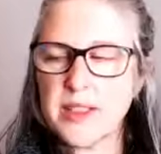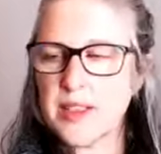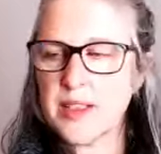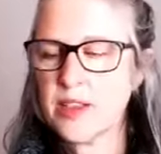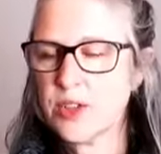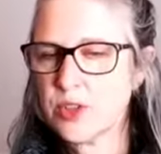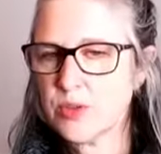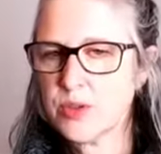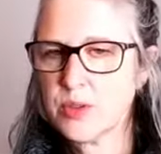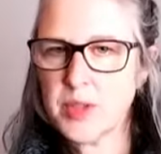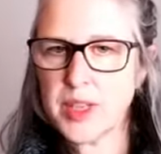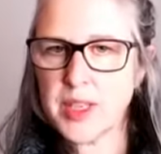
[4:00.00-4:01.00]
and your
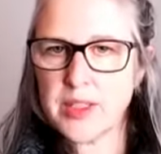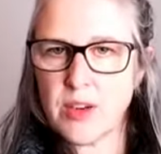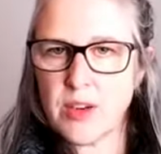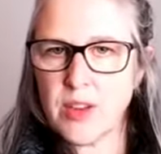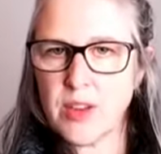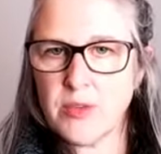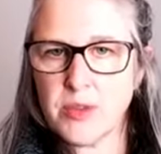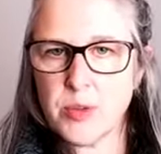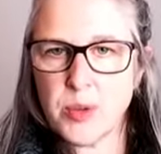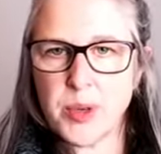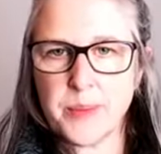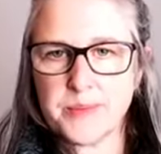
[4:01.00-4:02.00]
shoulder blades on the
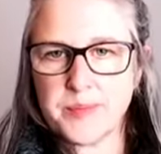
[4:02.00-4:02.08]
floor.